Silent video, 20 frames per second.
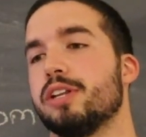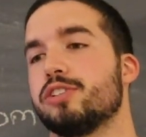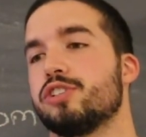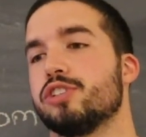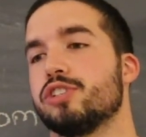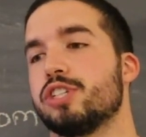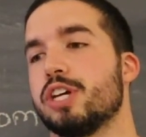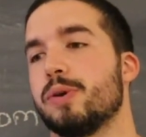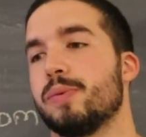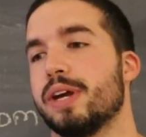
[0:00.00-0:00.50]
Let's
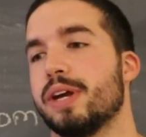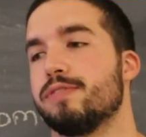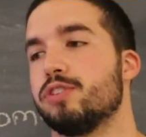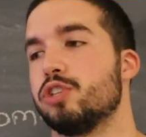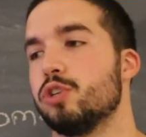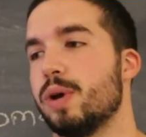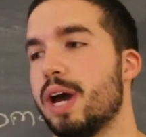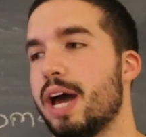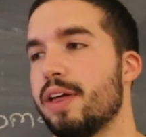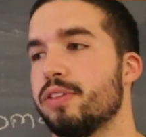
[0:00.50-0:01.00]
just say we have
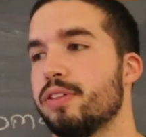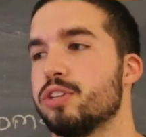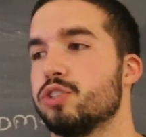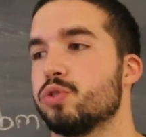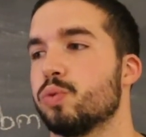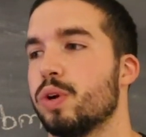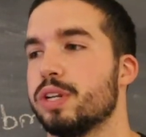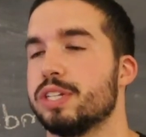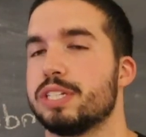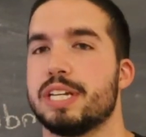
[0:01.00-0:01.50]
2
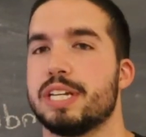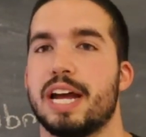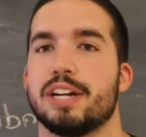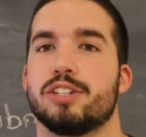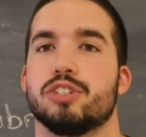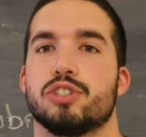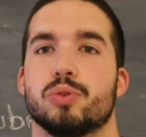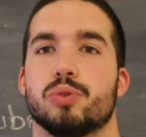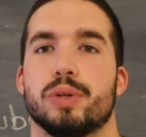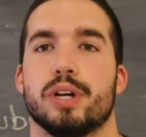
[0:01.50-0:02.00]
athletes. One
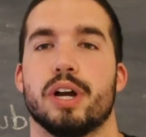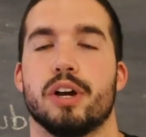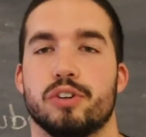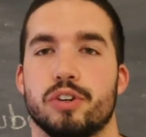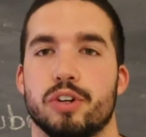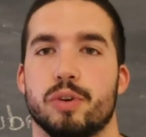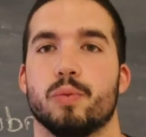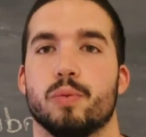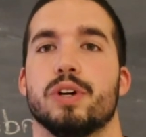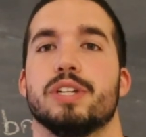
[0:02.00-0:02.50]
snatches
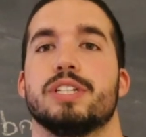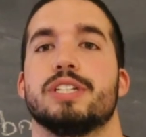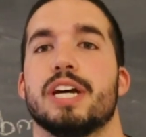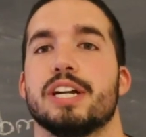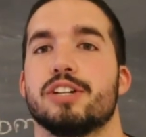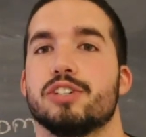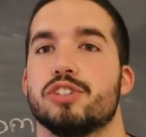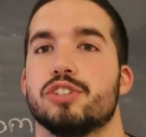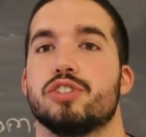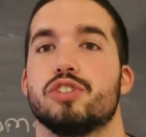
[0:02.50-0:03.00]
300, and one
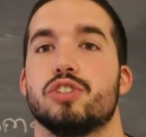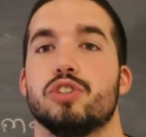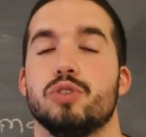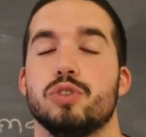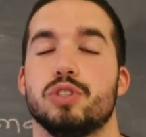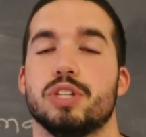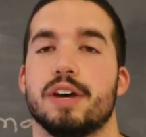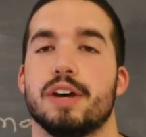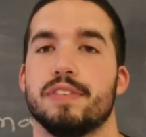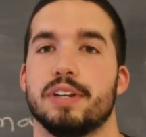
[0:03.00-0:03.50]
snatches is
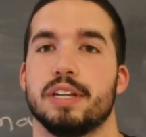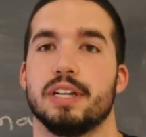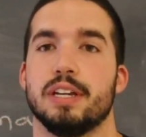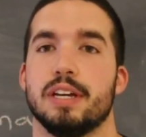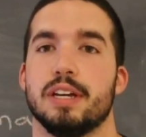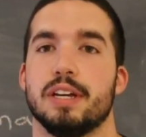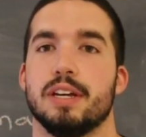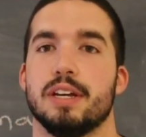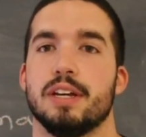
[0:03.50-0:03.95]
270.